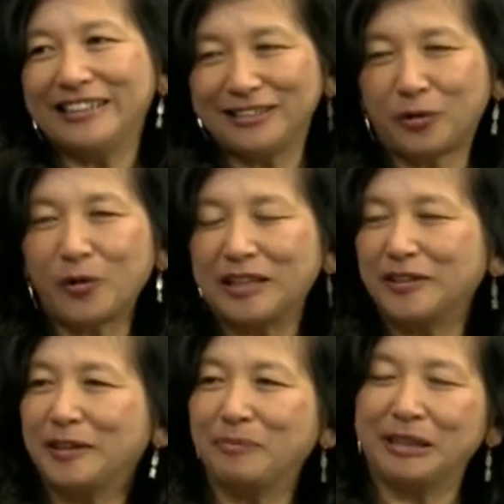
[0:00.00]
talking
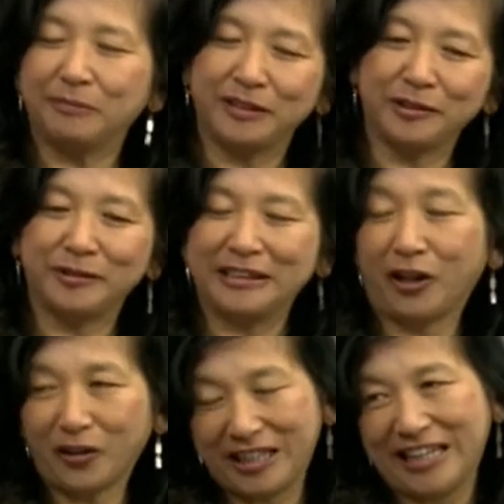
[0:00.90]
to the people who are
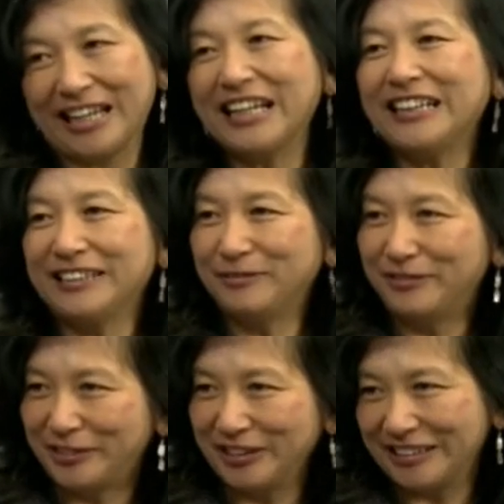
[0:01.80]
not there
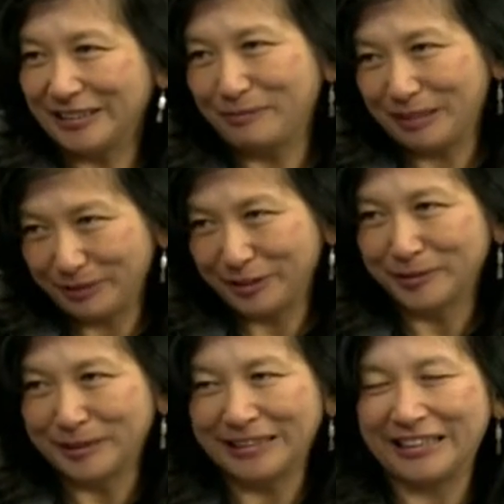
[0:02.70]
more than the people
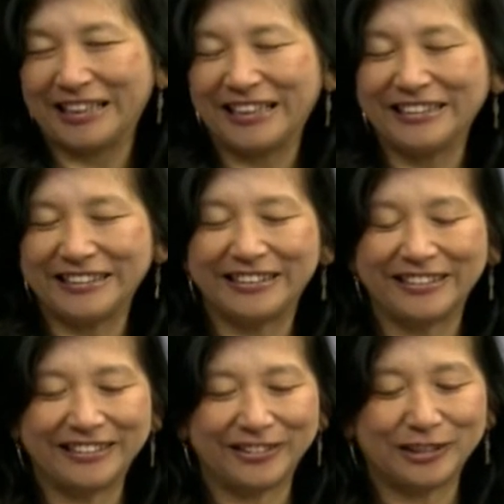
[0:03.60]
who were there,
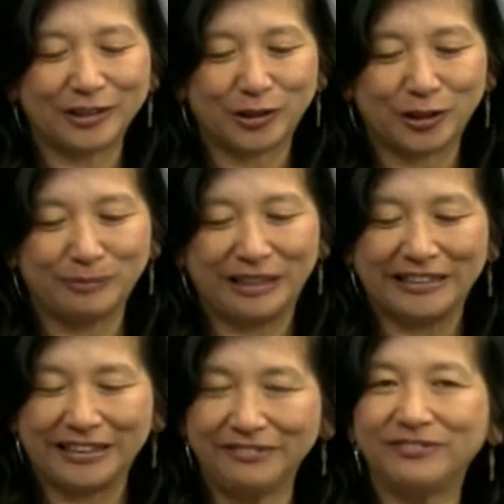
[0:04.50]
on social
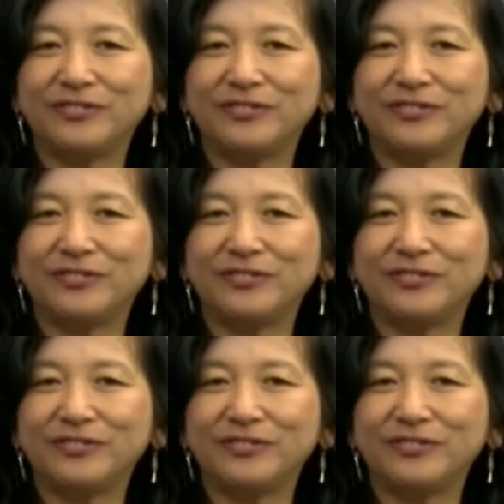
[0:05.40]
media.